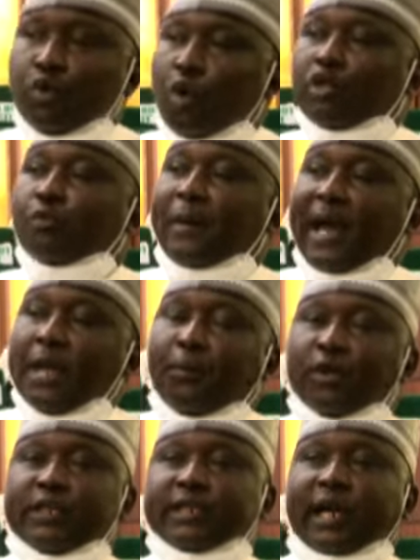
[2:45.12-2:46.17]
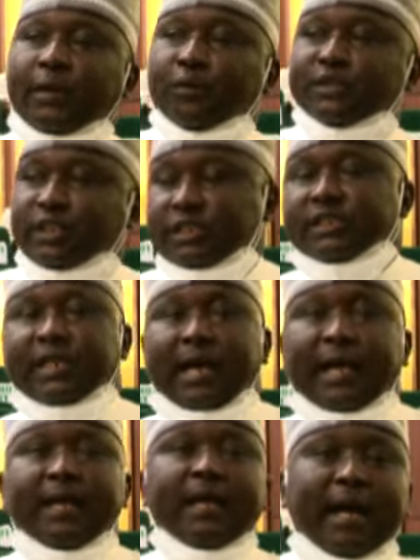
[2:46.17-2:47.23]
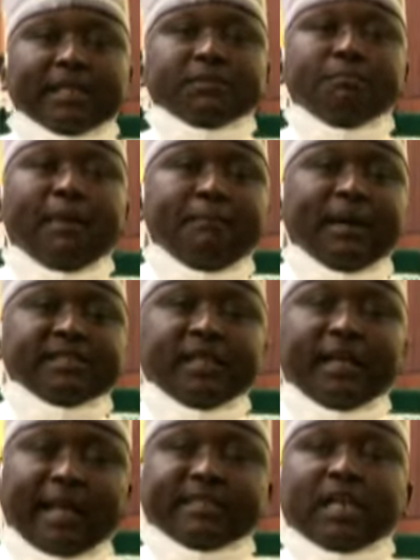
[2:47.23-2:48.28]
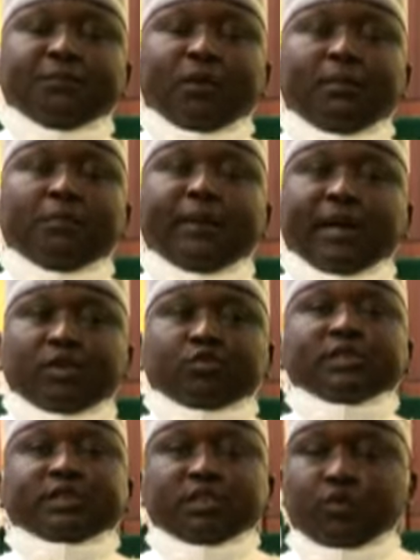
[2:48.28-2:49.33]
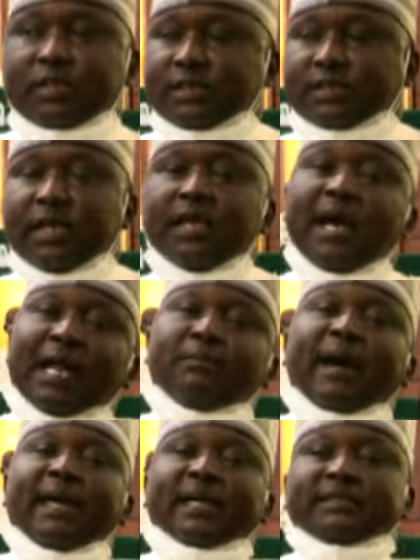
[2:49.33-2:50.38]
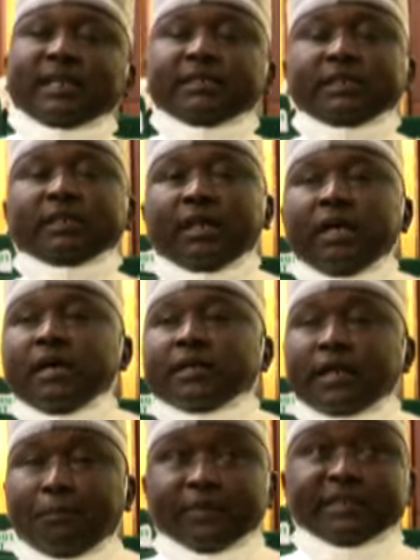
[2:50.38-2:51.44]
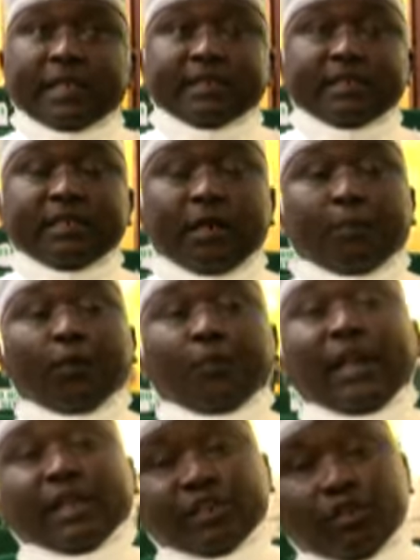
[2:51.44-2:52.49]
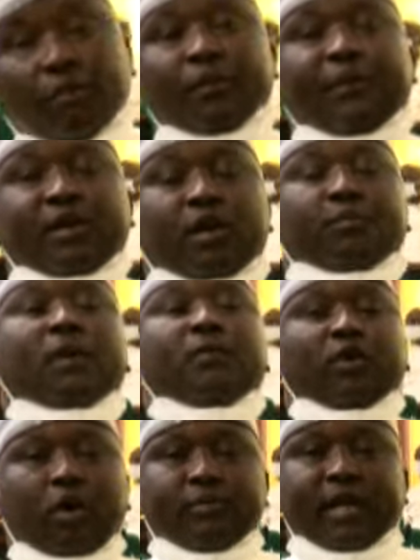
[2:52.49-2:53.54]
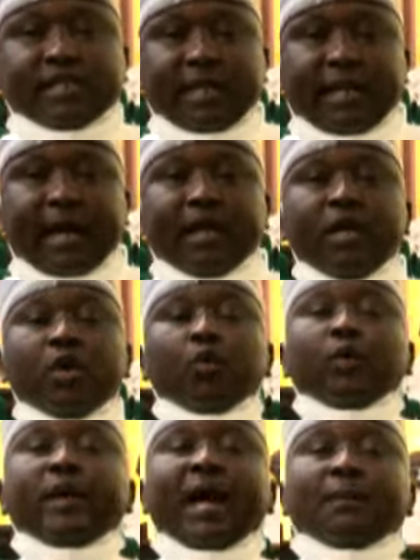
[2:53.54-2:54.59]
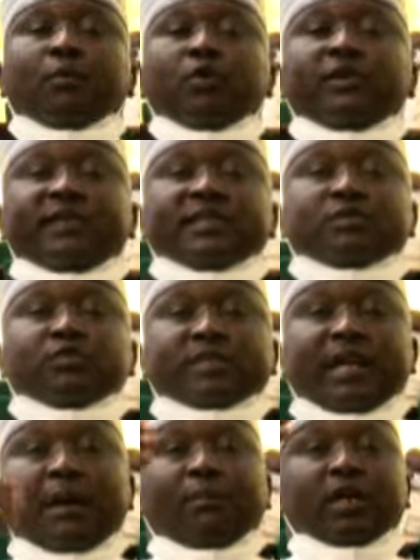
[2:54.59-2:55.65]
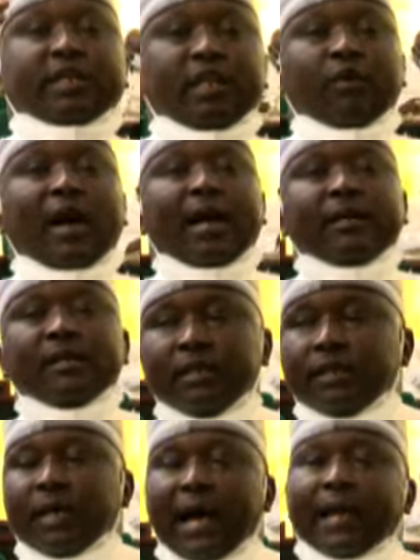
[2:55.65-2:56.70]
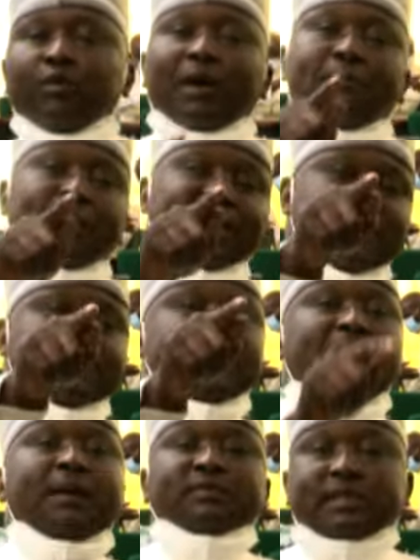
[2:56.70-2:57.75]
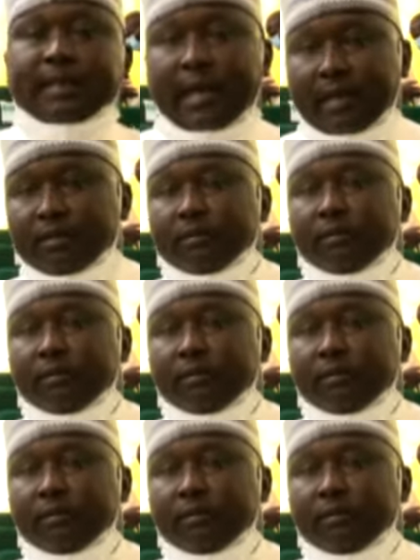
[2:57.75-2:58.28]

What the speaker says: who occupy political positions here as members elected from our various constituencies, and by extension representing the population of the Federal Republic of Nigeria, we have good things to say about Giwa, and your presence there, Mr. Clerk,